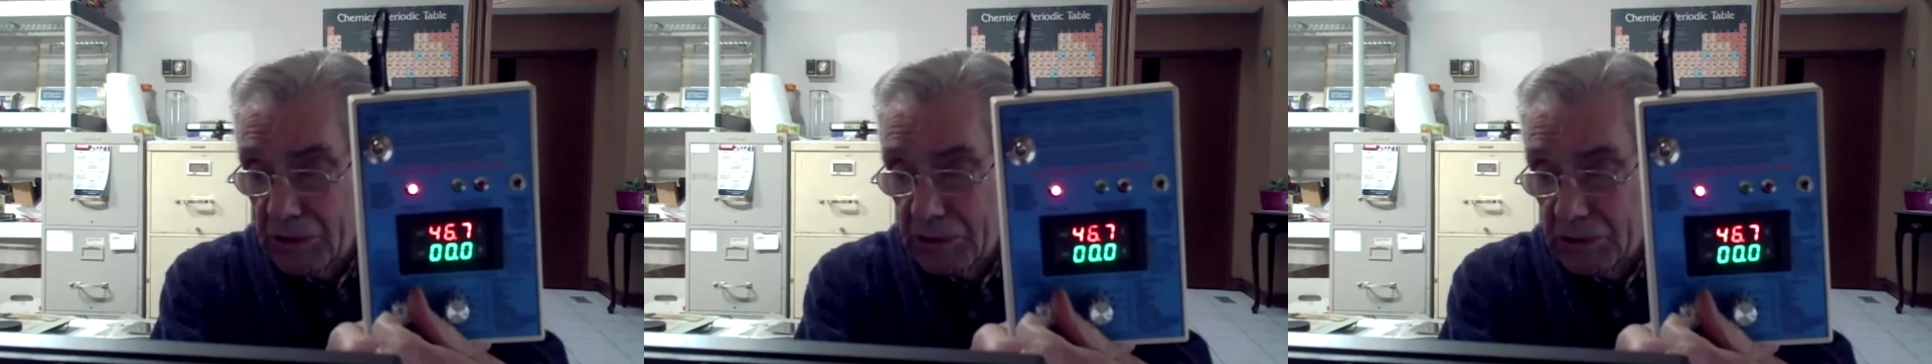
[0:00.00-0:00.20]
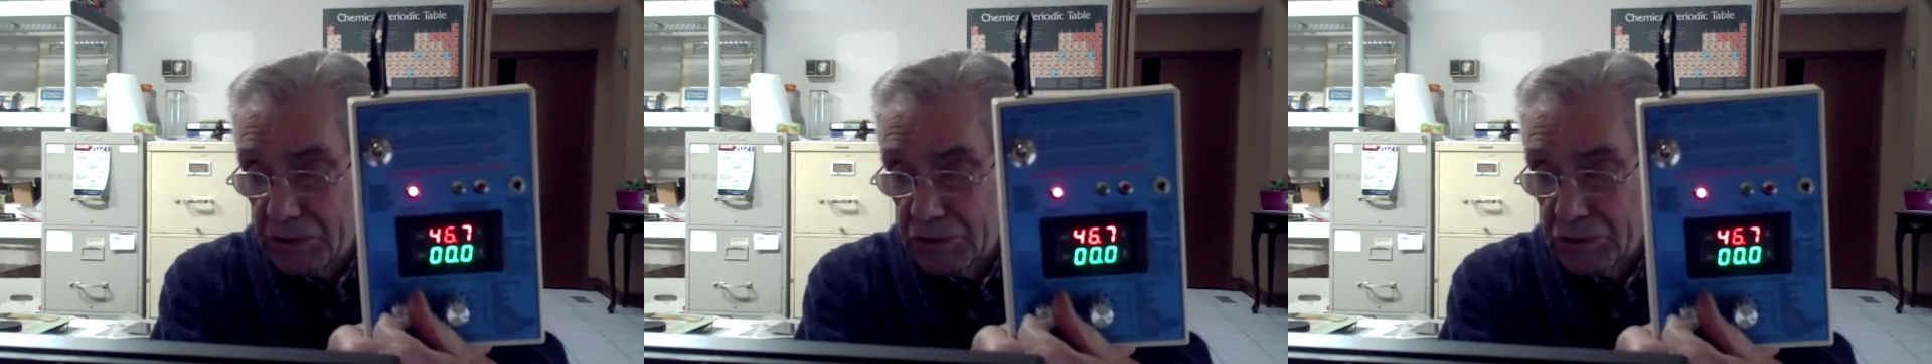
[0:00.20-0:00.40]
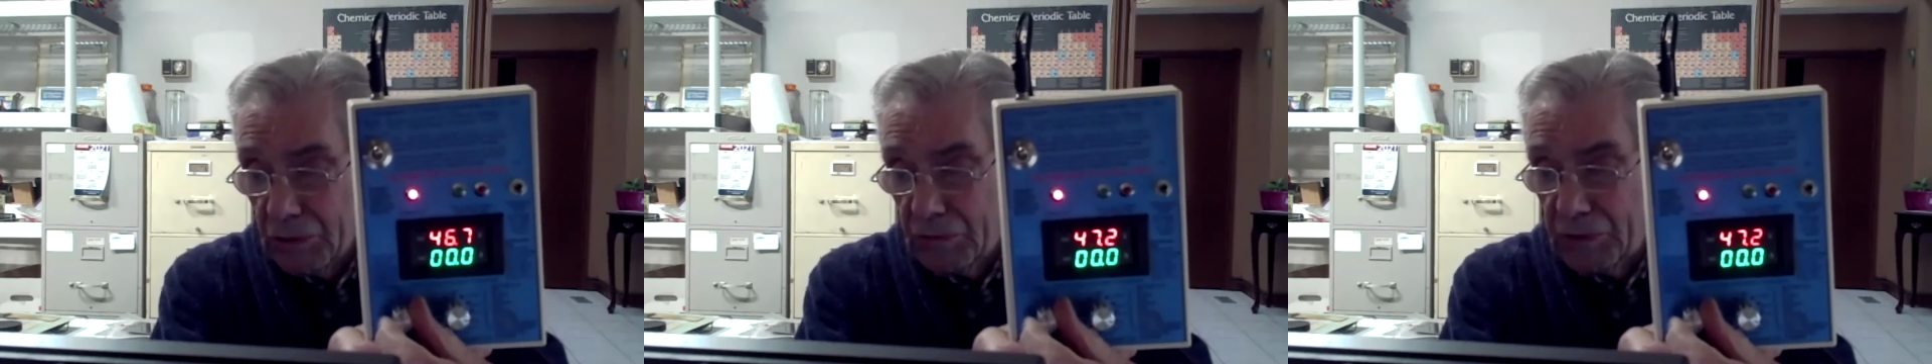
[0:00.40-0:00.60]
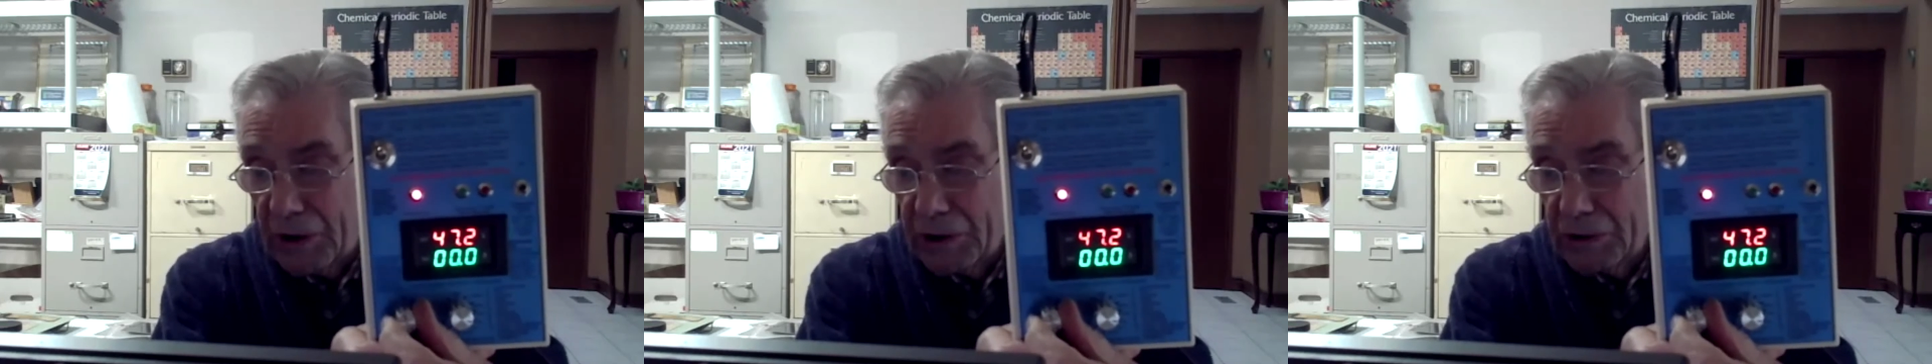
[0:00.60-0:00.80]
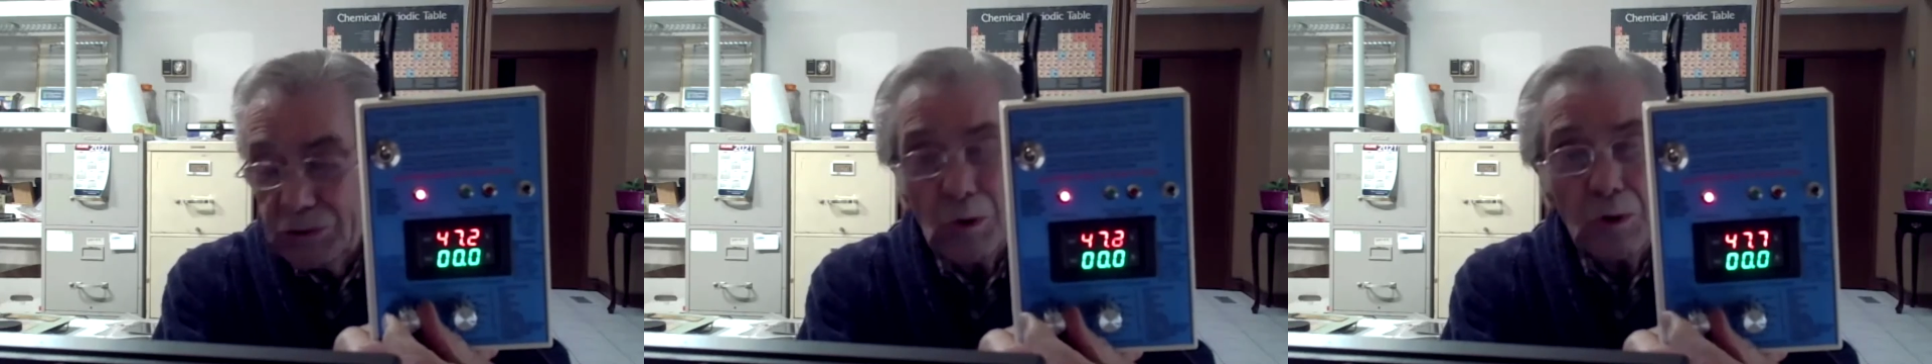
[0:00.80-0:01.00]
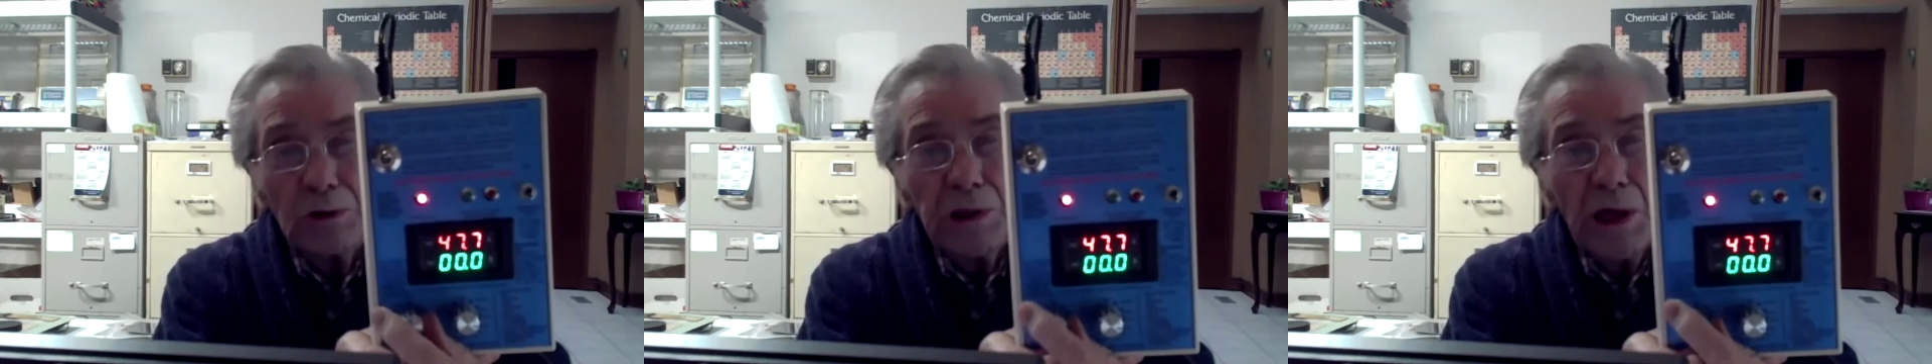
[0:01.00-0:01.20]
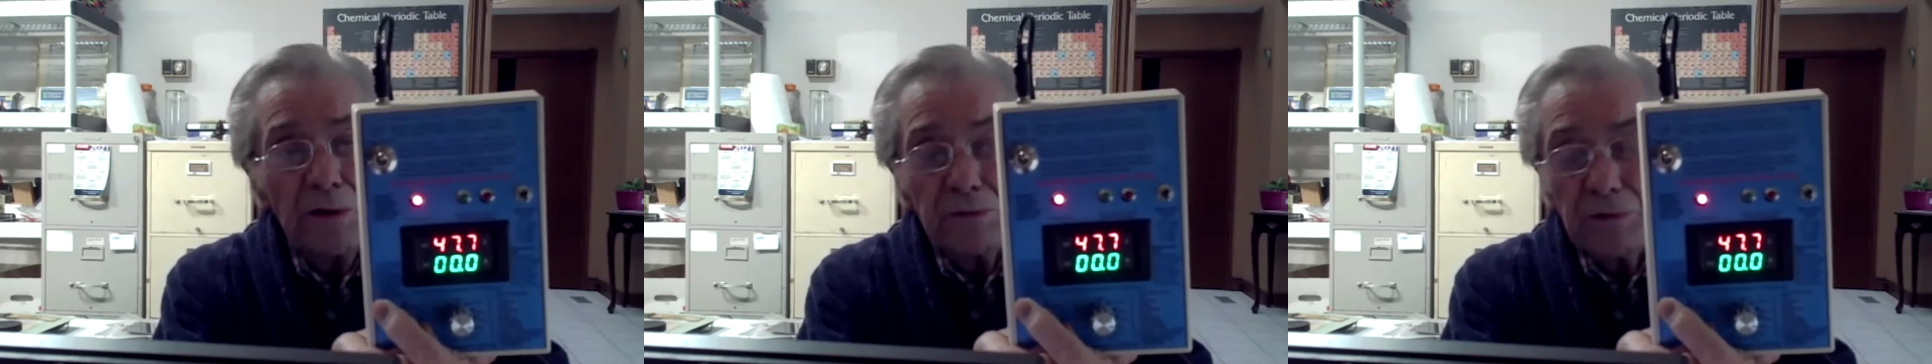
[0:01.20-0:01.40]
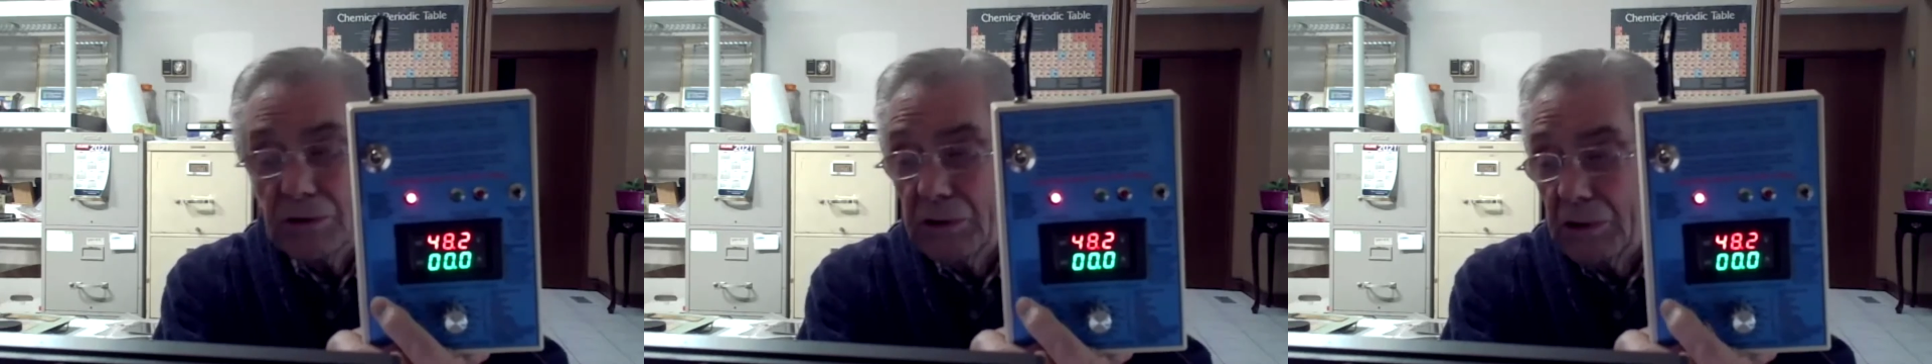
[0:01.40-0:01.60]
to a very low
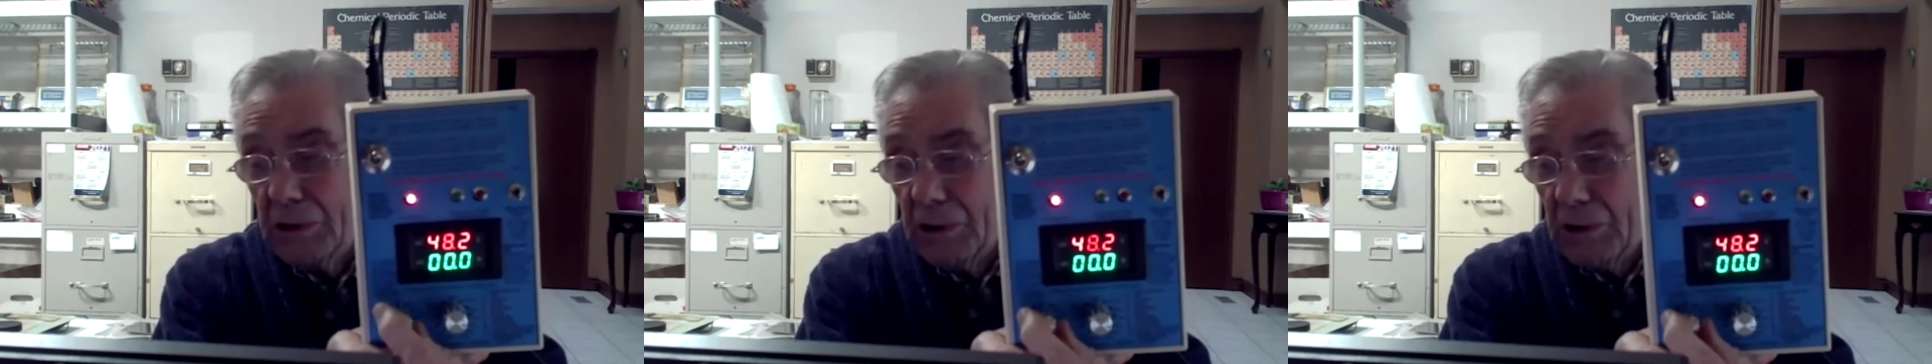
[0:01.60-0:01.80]
level